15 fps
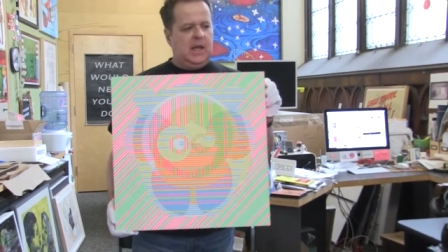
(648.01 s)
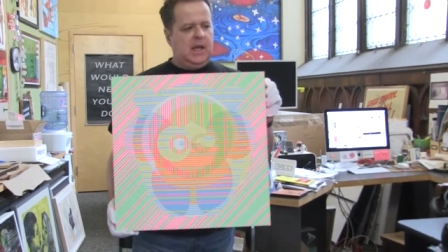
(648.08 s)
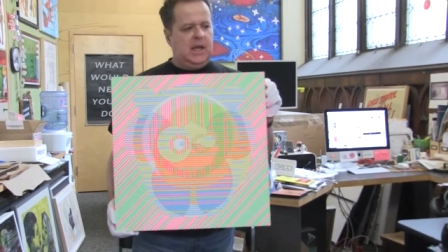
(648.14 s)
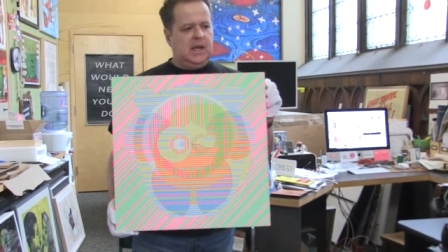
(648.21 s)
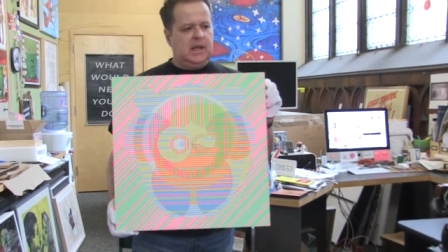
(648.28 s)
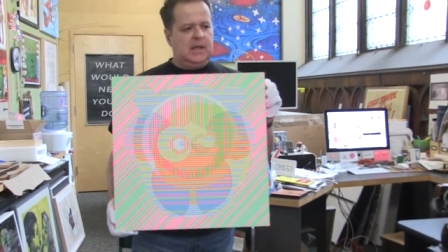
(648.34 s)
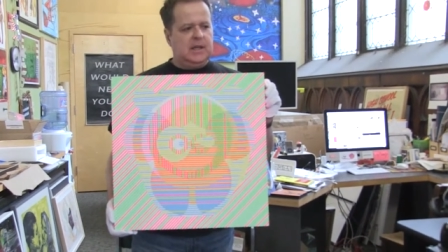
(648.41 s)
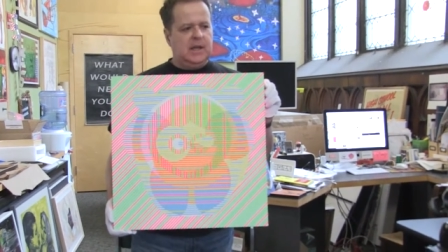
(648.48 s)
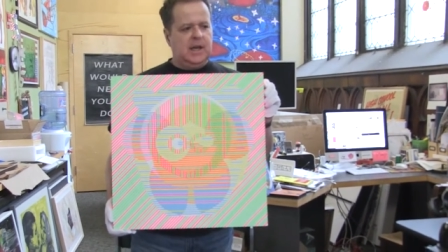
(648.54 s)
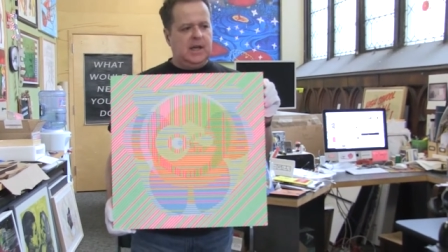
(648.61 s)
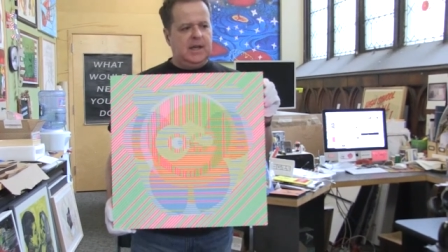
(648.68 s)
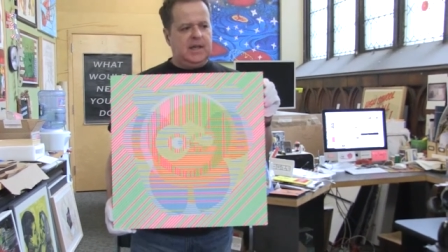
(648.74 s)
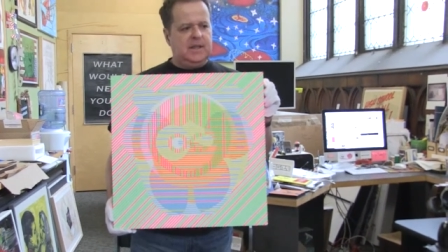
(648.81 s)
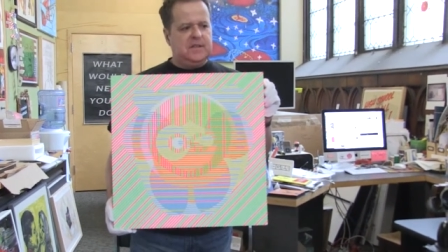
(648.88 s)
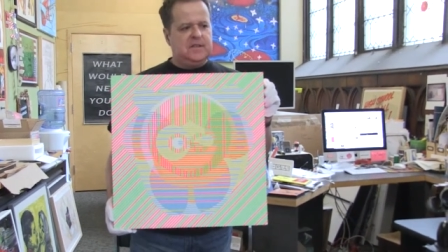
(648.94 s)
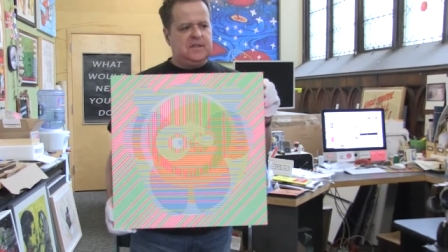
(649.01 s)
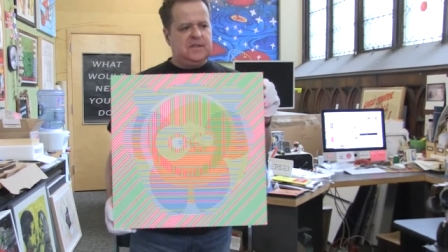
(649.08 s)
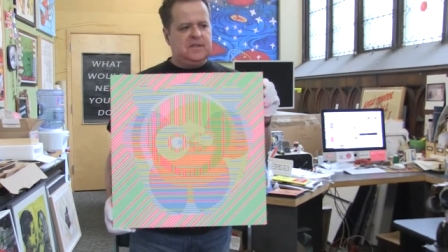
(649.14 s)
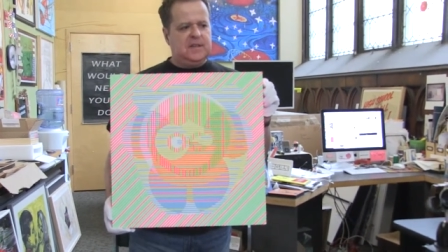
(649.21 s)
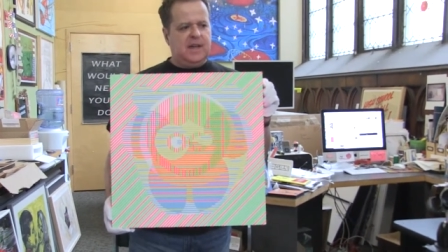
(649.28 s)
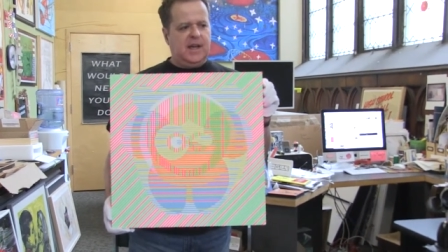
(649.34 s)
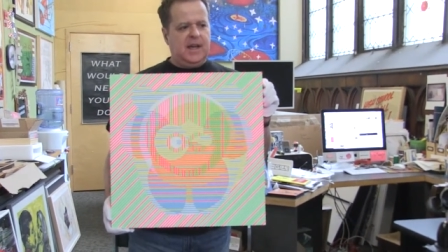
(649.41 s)
and
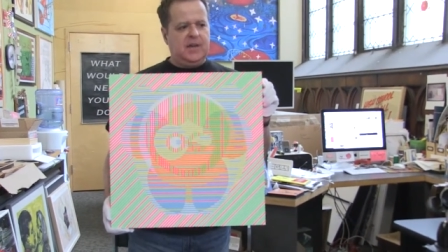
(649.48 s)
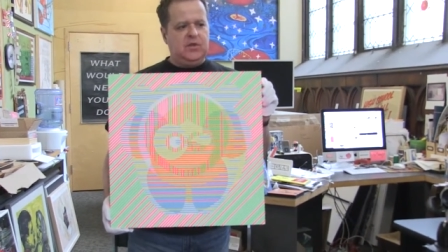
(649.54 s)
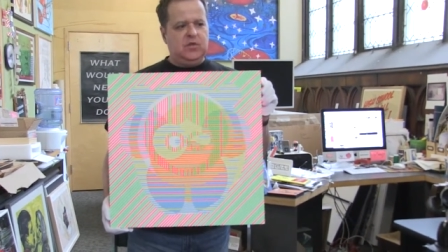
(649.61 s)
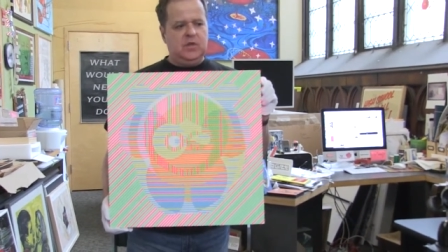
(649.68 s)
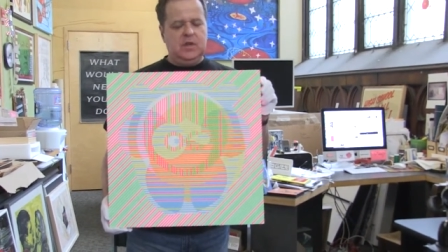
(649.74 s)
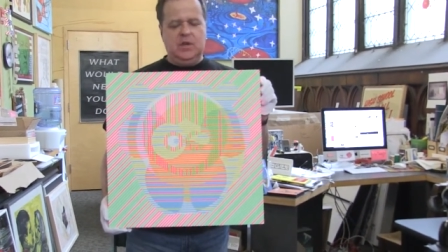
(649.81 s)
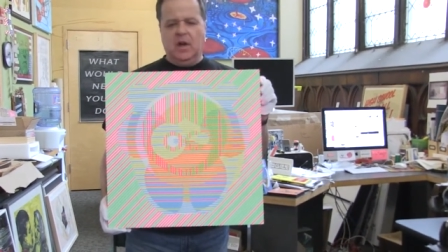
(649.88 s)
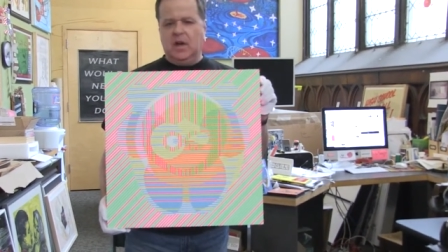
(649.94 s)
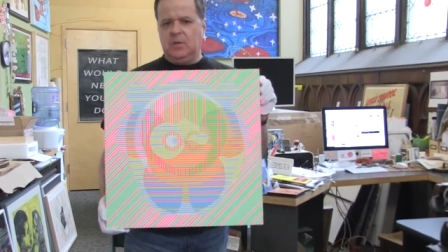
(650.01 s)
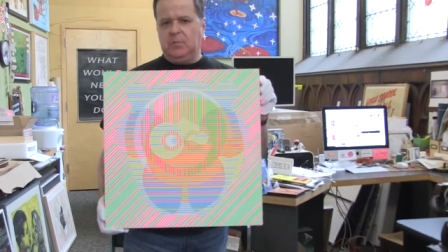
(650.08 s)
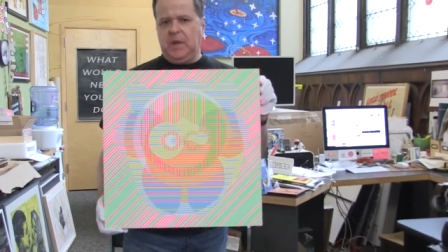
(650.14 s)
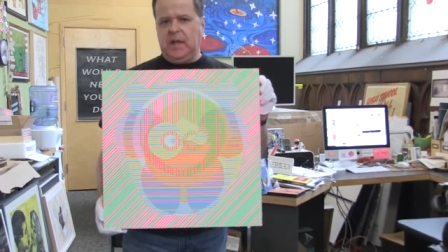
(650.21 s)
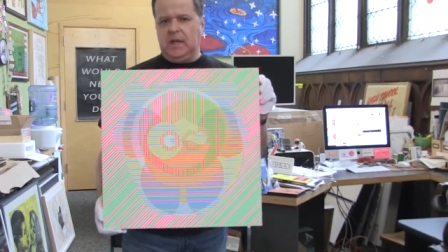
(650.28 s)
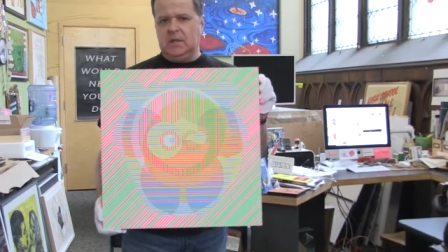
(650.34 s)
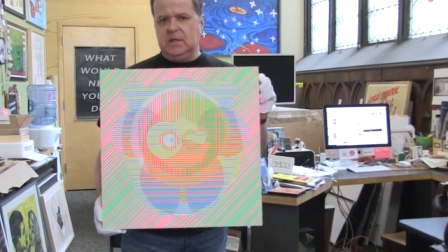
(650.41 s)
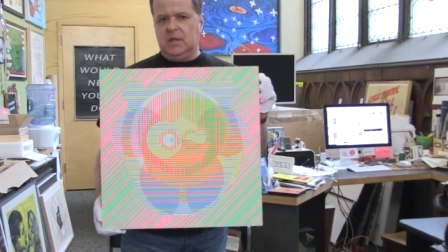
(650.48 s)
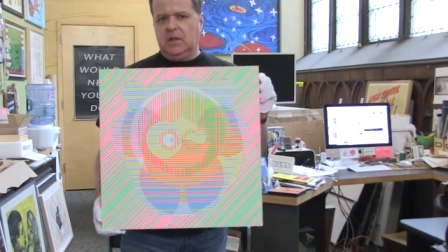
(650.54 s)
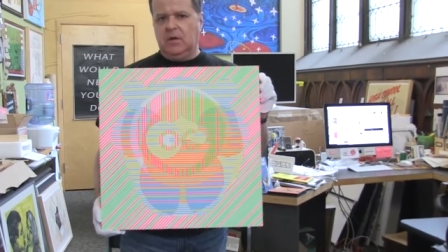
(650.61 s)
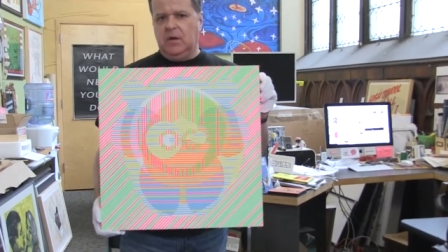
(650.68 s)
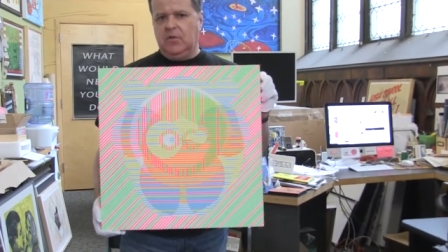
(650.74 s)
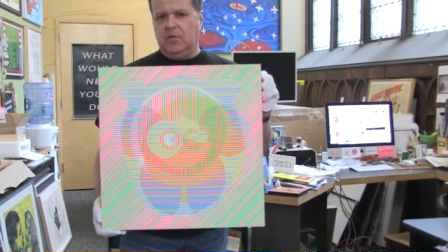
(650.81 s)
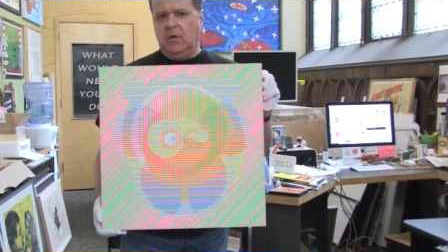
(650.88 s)
it's actually not a painting
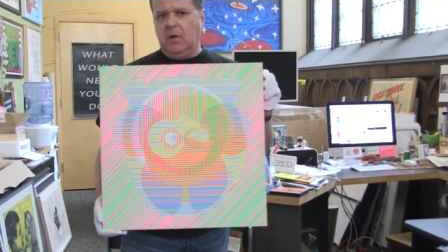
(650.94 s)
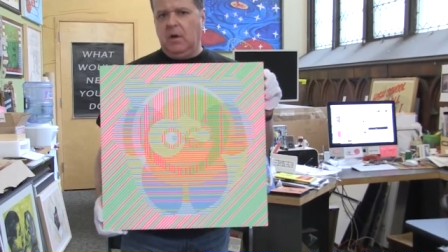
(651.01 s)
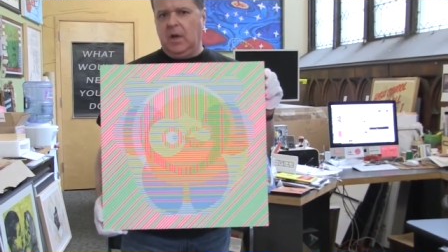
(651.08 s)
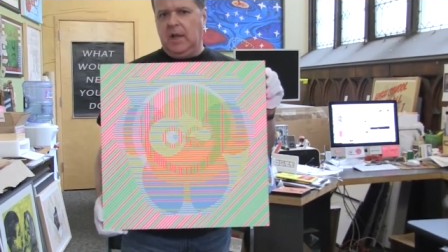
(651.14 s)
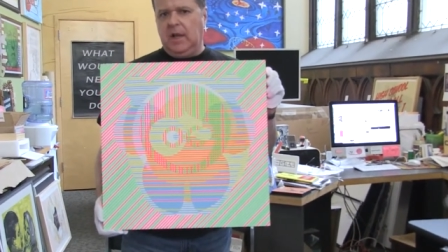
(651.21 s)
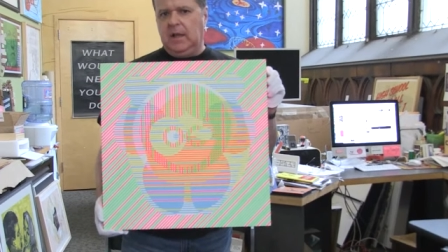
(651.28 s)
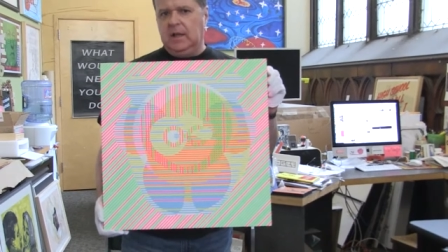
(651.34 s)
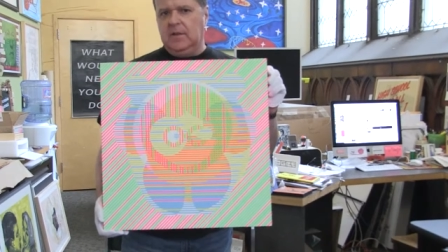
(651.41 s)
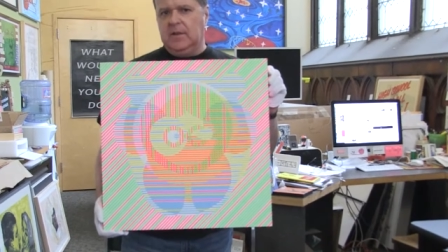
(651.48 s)
or a drawing.